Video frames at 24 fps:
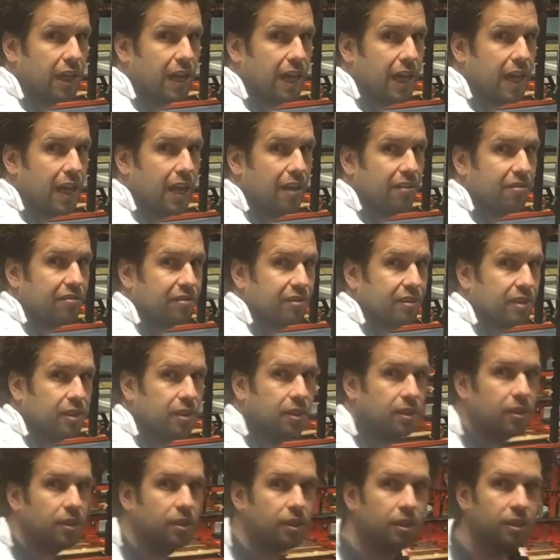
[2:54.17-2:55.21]
have
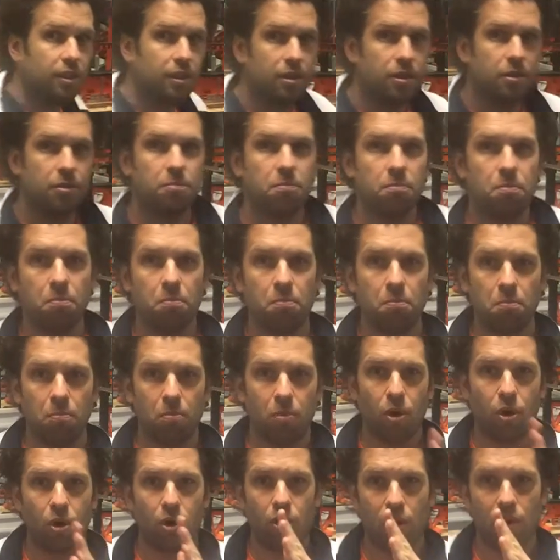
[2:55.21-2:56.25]

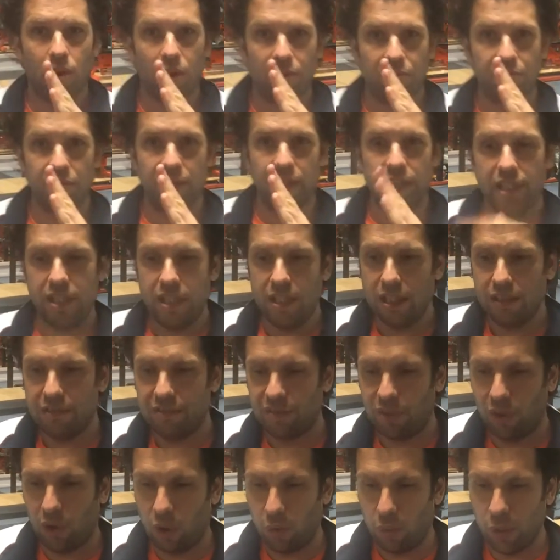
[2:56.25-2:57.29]
more of a leaning
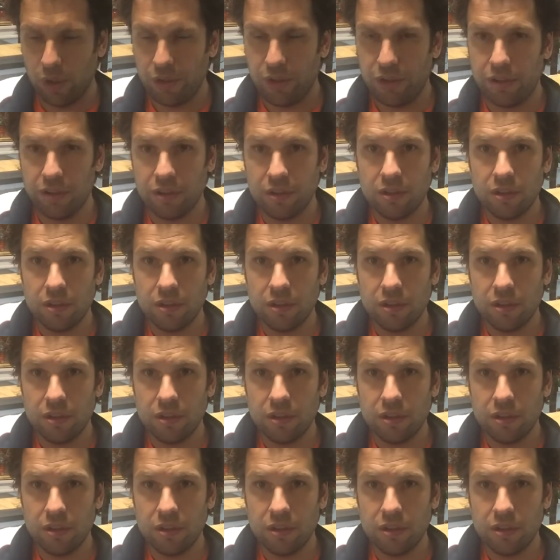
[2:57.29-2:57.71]
forward